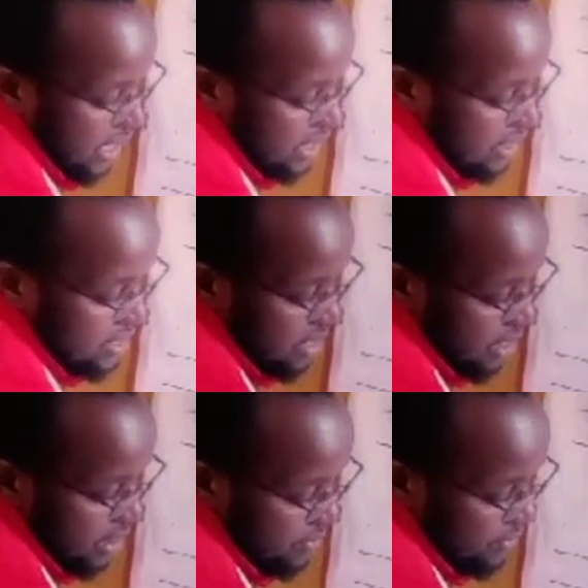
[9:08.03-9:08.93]
and this
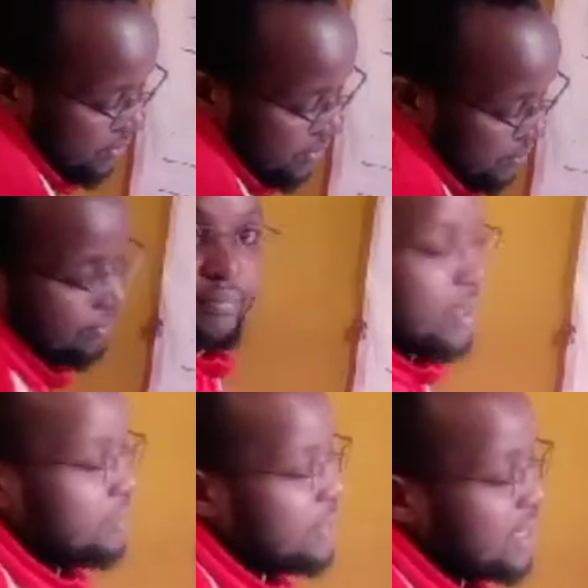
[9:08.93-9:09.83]
half.
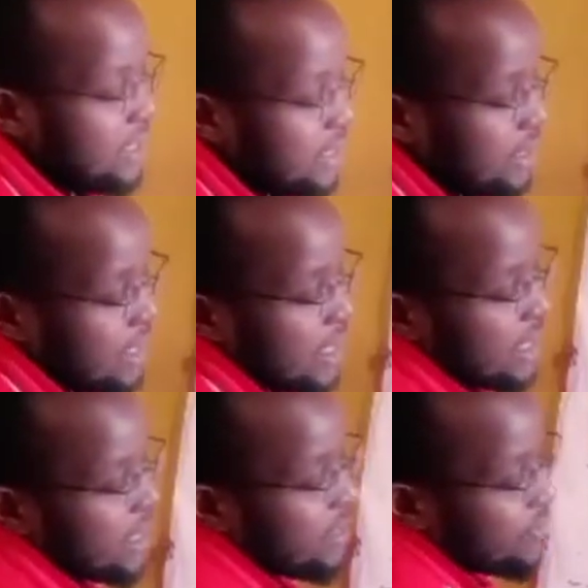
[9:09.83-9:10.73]
Meaning
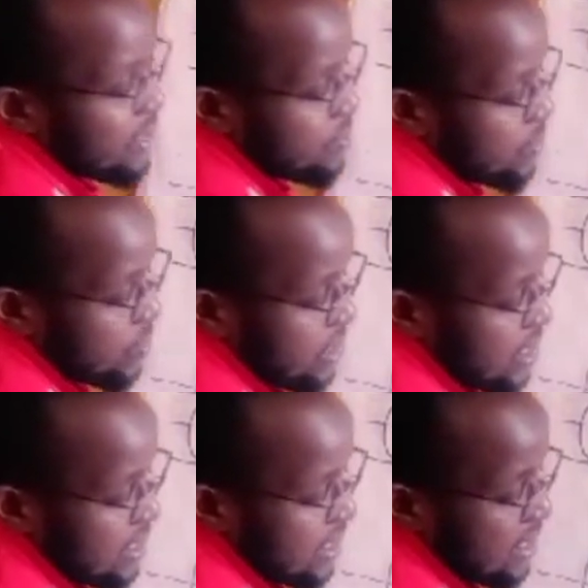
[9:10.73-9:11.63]
the difference between
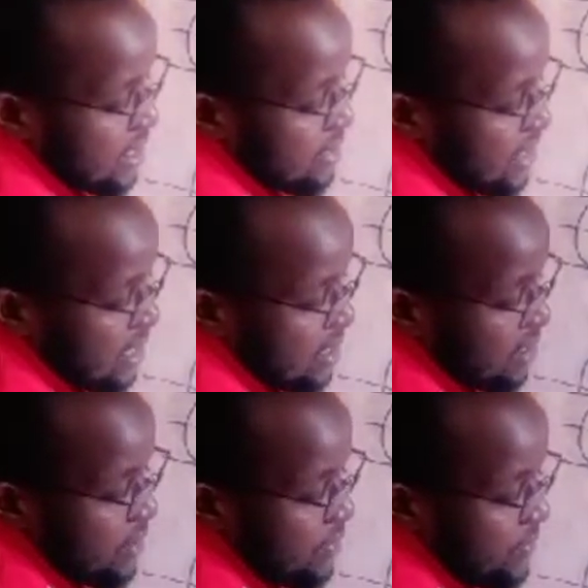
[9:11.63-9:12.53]
this and this
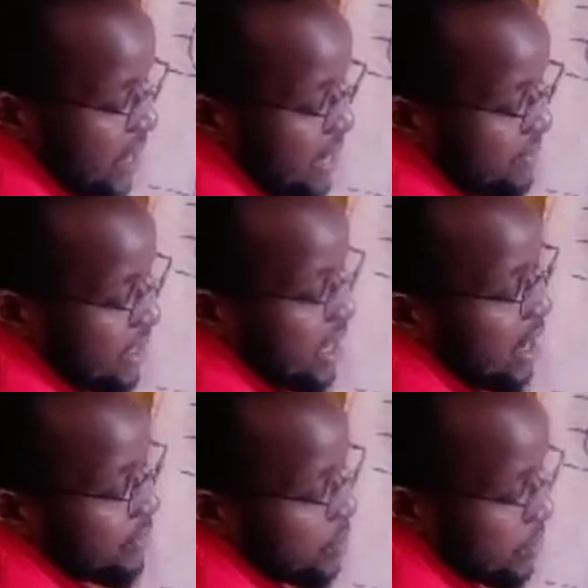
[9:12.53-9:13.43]
is
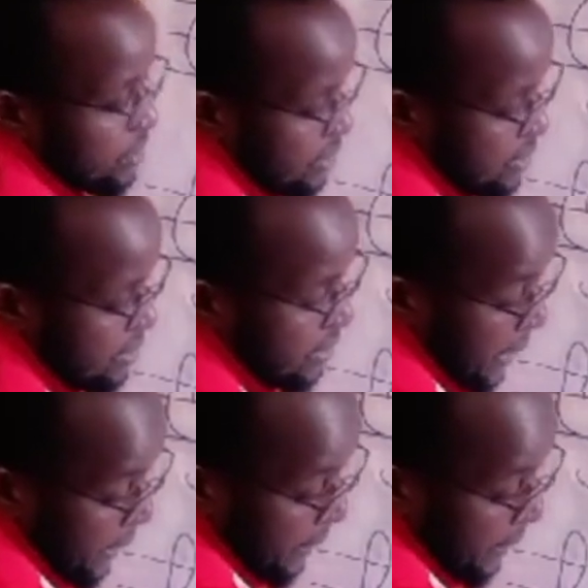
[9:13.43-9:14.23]
5.5 tones.